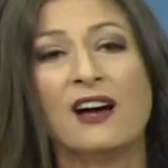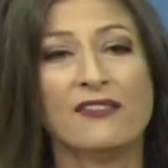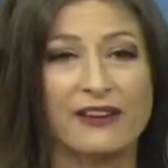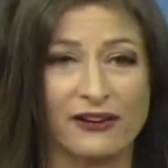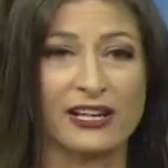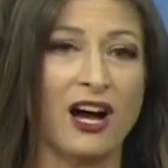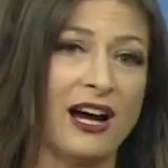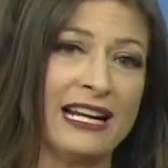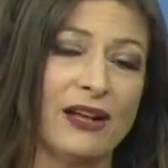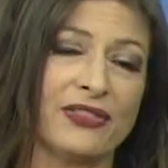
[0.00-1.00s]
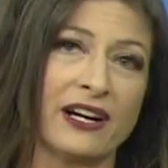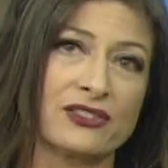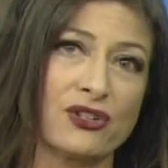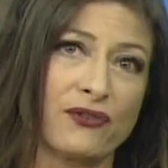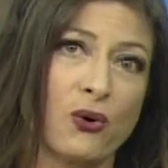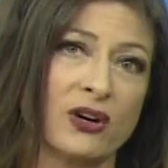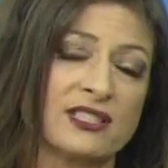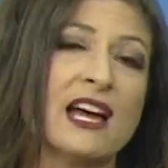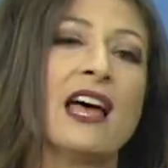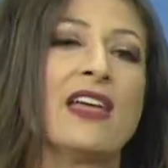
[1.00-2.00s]
very hot out there. So of
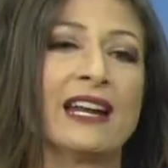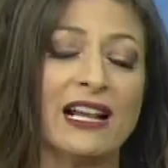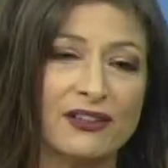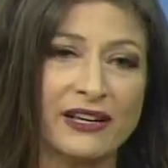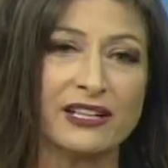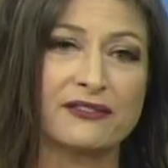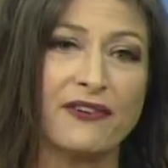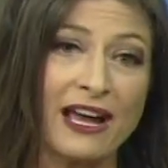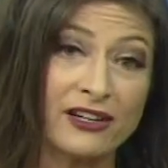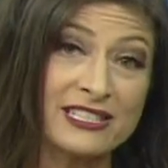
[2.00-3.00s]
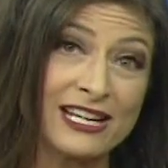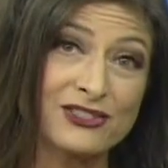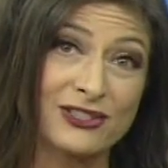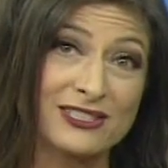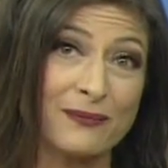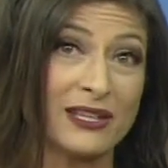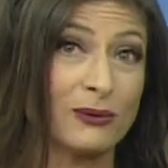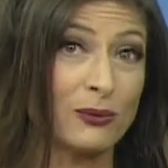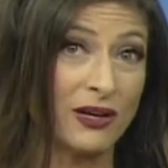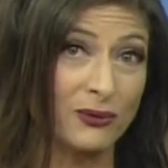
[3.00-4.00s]
course, that elevated fire danger is something
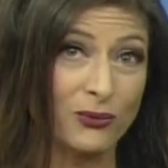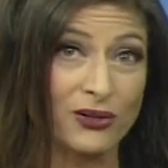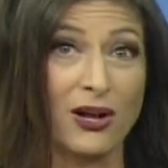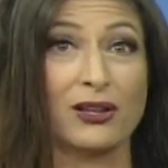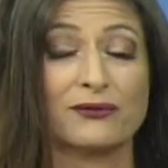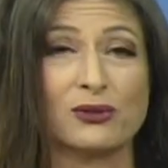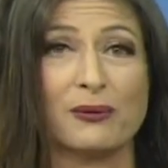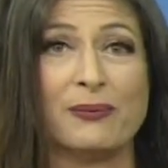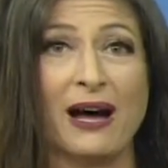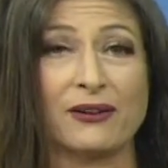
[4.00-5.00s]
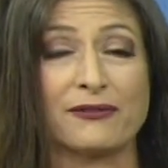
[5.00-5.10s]
we want to warn all of you about about.